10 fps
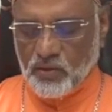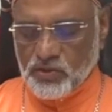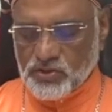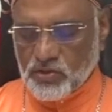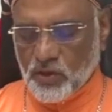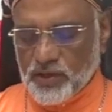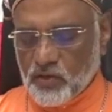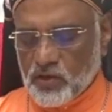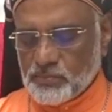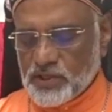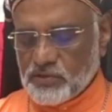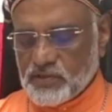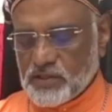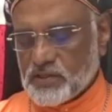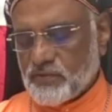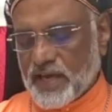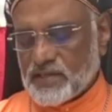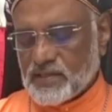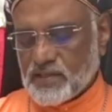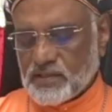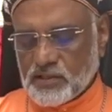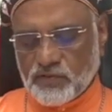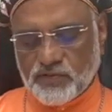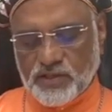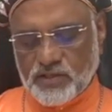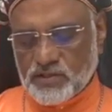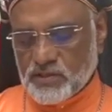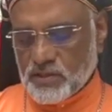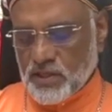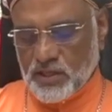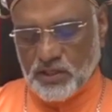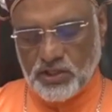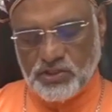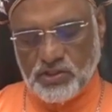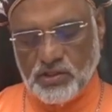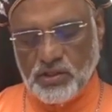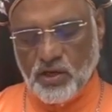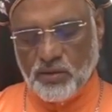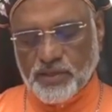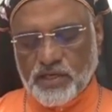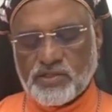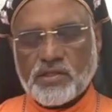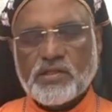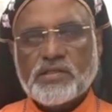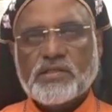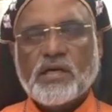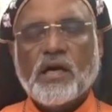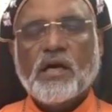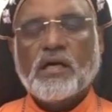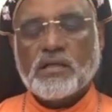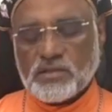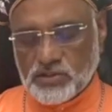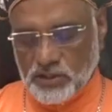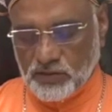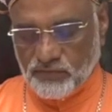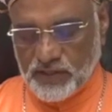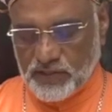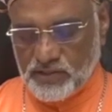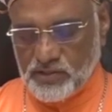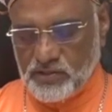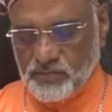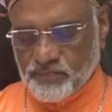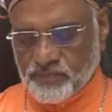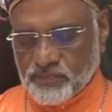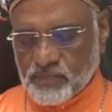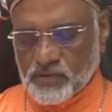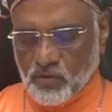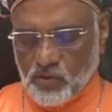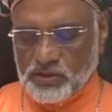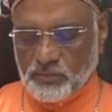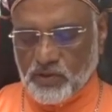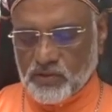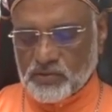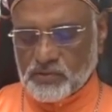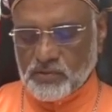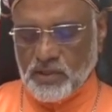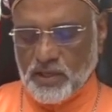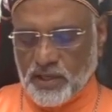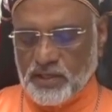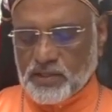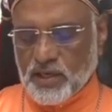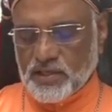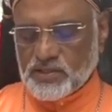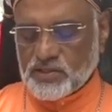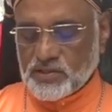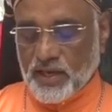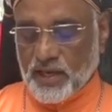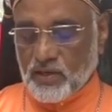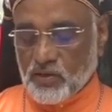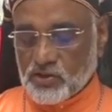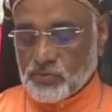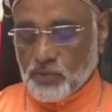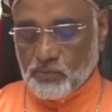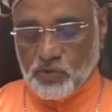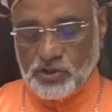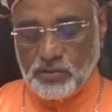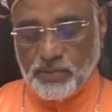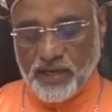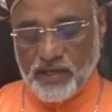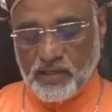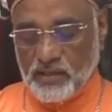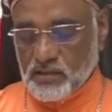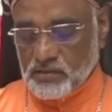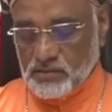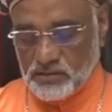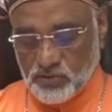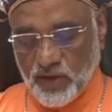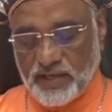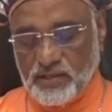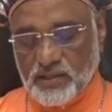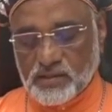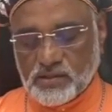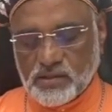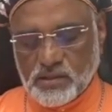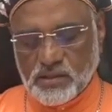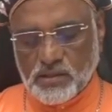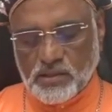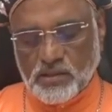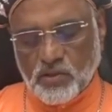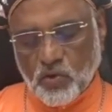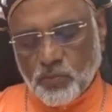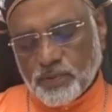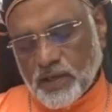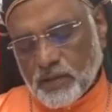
going on between the Vatican and the different Christian denominations are significant. All the more, interreligious dialogues promoted by the Vatican open up